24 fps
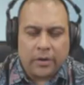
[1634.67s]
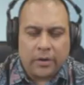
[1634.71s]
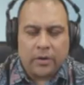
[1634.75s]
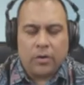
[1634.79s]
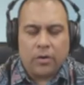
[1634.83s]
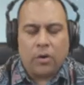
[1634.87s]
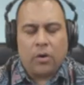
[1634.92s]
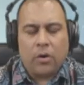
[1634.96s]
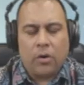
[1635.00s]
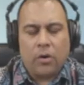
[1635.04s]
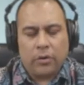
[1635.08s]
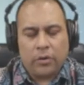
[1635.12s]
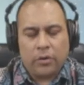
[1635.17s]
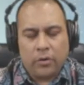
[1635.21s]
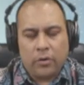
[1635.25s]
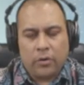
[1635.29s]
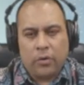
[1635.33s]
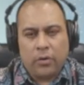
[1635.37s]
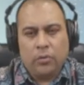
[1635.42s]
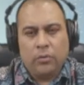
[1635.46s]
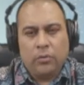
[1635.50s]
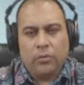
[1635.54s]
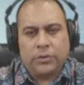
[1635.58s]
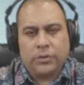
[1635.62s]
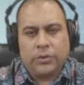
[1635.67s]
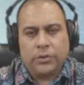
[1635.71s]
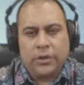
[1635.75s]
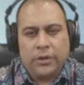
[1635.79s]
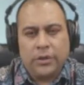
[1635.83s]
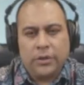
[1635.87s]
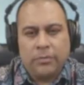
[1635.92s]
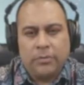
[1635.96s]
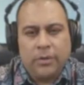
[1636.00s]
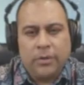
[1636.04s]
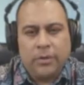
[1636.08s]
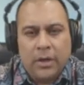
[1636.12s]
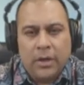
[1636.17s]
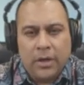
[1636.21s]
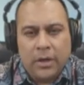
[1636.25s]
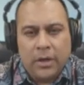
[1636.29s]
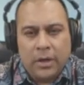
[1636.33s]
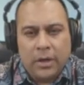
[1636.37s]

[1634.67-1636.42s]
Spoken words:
And your whole team,